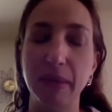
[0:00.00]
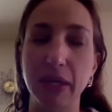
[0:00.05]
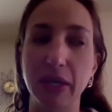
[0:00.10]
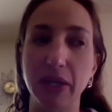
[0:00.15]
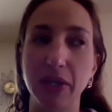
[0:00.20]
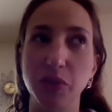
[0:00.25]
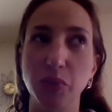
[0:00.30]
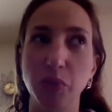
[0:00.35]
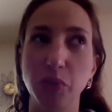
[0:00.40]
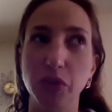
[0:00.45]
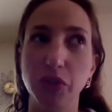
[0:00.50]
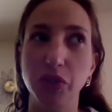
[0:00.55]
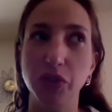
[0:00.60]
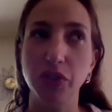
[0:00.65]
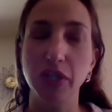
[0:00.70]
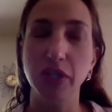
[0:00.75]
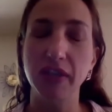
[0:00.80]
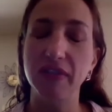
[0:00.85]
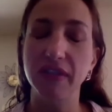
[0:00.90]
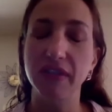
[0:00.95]
because we're
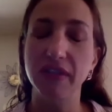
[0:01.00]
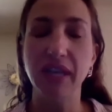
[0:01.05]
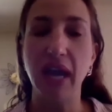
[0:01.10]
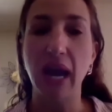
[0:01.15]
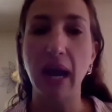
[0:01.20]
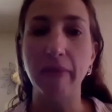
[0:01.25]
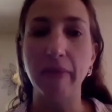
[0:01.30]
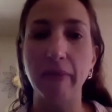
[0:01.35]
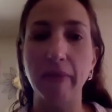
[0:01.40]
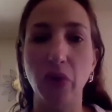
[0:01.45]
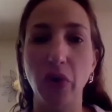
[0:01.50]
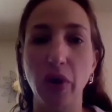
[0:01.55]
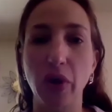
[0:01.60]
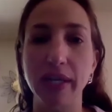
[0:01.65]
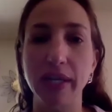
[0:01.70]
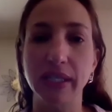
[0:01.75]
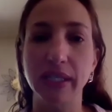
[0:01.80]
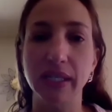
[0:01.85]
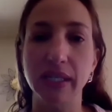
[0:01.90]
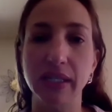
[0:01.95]
in this time of
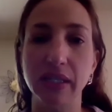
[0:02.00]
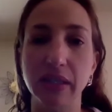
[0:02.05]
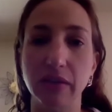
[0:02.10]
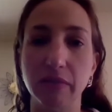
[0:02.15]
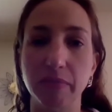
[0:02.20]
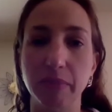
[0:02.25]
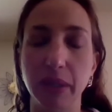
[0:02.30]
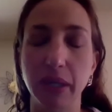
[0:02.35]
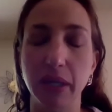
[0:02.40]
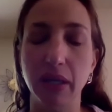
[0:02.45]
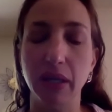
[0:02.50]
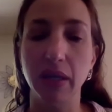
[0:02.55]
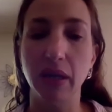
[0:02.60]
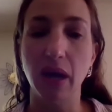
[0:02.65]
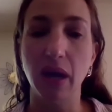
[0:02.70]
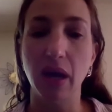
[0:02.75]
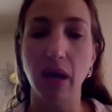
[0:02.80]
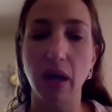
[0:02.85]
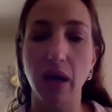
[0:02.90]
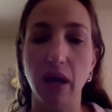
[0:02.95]
crisis, there have been
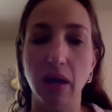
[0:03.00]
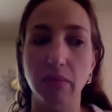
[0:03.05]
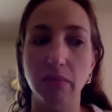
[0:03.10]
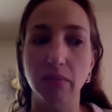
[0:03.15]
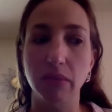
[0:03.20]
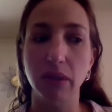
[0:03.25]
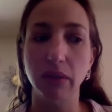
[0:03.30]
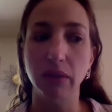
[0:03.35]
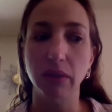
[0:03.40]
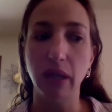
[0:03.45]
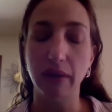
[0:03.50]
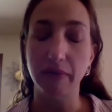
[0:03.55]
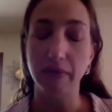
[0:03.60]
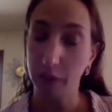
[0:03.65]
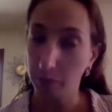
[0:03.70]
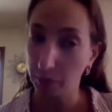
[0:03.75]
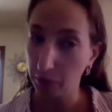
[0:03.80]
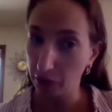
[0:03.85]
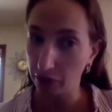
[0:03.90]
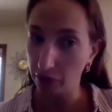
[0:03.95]
a lot of
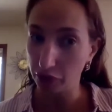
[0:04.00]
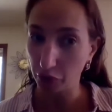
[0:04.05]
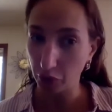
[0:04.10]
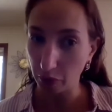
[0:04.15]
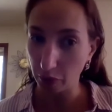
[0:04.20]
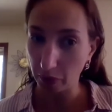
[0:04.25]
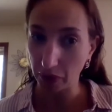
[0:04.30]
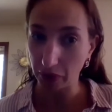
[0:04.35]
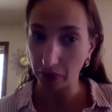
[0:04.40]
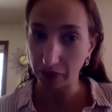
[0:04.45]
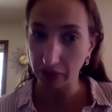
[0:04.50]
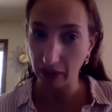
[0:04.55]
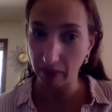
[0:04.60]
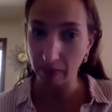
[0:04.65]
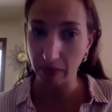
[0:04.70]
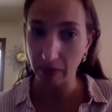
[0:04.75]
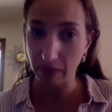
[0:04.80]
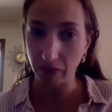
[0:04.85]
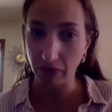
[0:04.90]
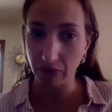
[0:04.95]
spiritual books I've
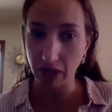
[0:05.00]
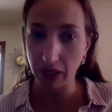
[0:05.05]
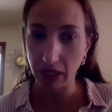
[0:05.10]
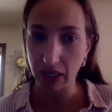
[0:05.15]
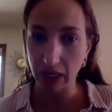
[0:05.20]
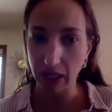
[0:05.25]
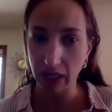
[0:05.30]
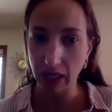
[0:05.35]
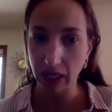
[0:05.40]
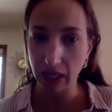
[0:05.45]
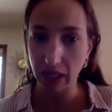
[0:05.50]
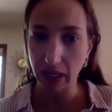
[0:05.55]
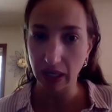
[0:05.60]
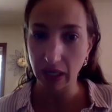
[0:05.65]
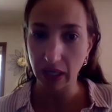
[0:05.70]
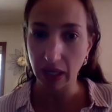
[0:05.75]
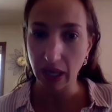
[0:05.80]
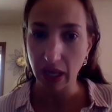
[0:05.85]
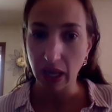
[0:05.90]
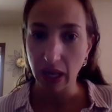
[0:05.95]
been
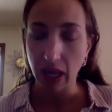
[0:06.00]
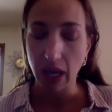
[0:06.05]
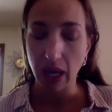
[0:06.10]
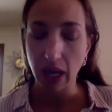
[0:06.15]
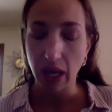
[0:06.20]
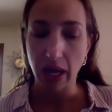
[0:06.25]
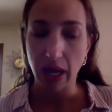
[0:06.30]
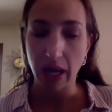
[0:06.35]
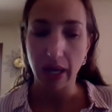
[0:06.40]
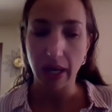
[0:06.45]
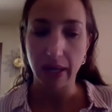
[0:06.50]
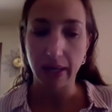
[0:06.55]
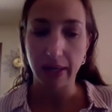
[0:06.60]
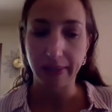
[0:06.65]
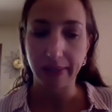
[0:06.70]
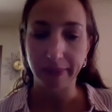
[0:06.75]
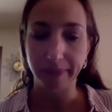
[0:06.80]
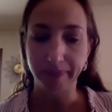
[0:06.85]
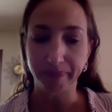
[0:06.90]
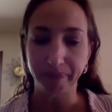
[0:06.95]
reading.
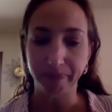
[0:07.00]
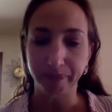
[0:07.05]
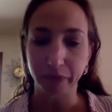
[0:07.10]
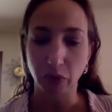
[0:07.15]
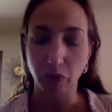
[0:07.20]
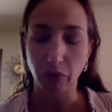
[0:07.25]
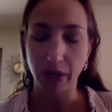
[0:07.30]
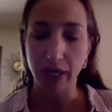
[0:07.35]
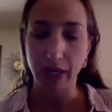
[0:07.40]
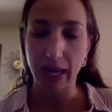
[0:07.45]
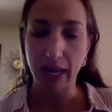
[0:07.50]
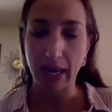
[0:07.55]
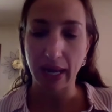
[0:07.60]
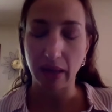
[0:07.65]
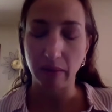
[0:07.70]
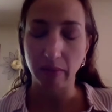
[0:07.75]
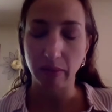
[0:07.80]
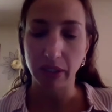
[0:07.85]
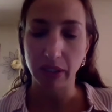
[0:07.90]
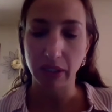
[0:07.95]
Right now
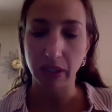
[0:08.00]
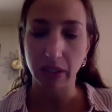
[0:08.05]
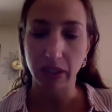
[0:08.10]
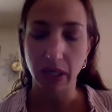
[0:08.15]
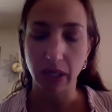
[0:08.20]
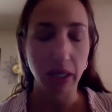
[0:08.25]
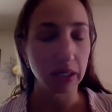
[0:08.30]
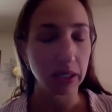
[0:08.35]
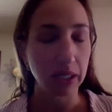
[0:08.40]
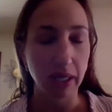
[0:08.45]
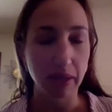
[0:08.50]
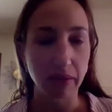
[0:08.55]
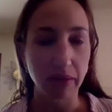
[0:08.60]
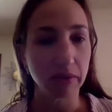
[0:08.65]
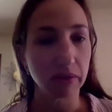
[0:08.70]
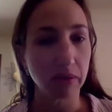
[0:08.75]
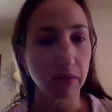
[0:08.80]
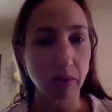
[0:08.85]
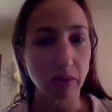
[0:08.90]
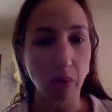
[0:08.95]
I'm listening to
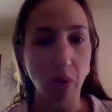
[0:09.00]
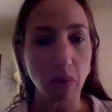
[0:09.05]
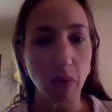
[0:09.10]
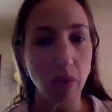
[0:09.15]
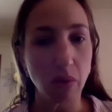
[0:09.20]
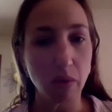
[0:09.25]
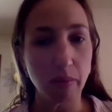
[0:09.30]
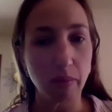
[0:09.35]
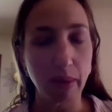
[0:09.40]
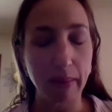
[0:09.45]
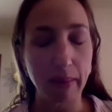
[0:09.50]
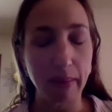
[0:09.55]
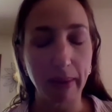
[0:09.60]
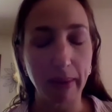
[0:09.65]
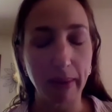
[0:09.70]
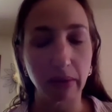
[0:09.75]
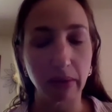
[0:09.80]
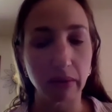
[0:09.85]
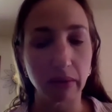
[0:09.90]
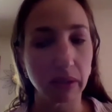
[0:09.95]
Untethered Soul by
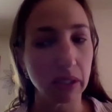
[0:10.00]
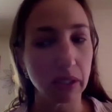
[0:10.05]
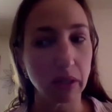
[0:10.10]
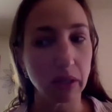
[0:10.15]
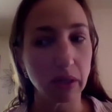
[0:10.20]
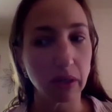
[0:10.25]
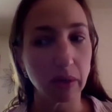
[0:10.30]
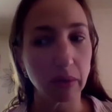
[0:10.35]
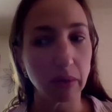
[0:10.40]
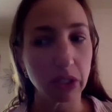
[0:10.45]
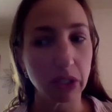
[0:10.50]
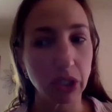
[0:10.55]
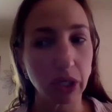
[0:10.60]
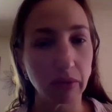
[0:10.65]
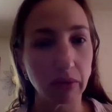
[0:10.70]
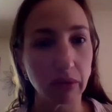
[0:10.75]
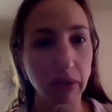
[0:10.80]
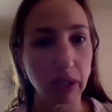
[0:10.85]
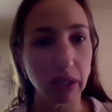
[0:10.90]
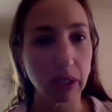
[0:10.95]
Michael Singer, which I
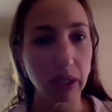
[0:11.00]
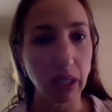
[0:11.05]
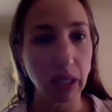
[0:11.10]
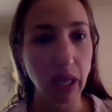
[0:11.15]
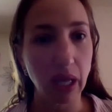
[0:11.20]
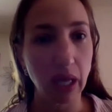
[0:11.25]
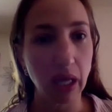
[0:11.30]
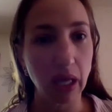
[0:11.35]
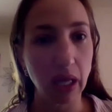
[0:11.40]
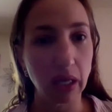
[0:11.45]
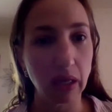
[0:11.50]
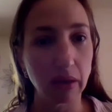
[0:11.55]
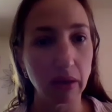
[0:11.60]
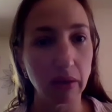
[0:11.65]
really love.